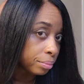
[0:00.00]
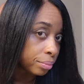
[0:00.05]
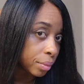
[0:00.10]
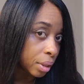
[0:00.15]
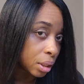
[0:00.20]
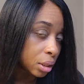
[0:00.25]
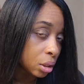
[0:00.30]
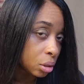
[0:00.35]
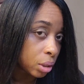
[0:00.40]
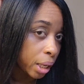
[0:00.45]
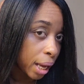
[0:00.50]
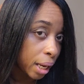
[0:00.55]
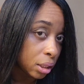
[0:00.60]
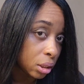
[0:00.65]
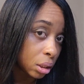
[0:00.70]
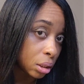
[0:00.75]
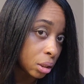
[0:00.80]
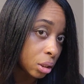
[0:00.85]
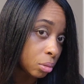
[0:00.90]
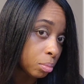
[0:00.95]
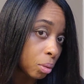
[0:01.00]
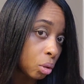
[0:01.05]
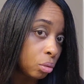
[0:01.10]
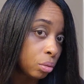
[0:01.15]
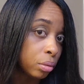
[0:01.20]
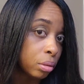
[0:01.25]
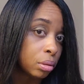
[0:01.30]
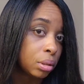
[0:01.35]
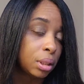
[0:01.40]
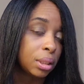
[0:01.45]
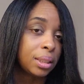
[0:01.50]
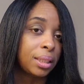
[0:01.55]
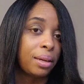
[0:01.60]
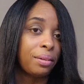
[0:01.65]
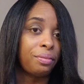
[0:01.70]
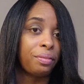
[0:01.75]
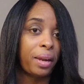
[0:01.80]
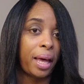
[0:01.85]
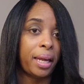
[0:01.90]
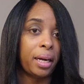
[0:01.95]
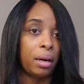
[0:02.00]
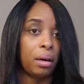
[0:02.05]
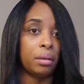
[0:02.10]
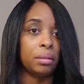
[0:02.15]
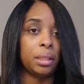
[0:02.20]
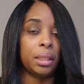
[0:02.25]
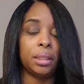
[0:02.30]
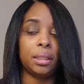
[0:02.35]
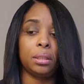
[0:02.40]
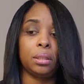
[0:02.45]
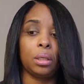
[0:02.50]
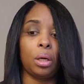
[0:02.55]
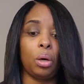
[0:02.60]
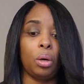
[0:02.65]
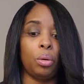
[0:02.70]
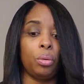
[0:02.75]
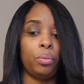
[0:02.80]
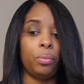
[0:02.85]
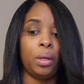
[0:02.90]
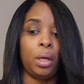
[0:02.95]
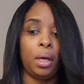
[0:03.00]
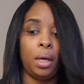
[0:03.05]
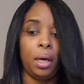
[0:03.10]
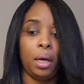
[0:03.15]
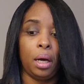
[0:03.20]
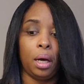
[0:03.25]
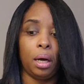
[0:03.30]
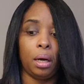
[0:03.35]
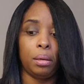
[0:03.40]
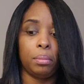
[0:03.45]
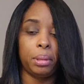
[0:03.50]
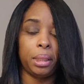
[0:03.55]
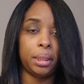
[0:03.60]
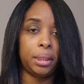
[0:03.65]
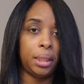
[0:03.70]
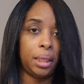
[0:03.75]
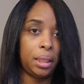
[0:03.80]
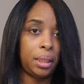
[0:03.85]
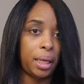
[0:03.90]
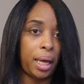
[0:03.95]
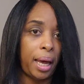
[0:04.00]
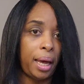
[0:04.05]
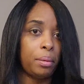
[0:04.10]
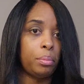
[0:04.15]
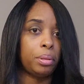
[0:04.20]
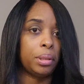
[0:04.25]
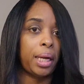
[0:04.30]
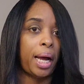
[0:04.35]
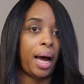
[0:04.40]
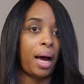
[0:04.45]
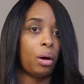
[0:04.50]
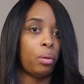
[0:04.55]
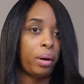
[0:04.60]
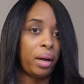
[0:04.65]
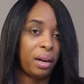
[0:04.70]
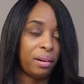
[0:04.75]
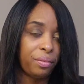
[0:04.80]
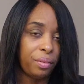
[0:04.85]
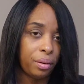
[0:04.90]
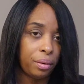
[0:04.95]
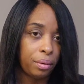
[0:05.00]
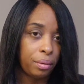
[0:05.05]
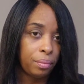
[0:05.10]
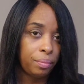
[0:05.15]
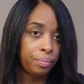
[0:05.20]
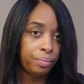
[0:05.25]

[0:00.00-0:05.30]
It's actually smoother since I flat ironed it. So it did that, but however,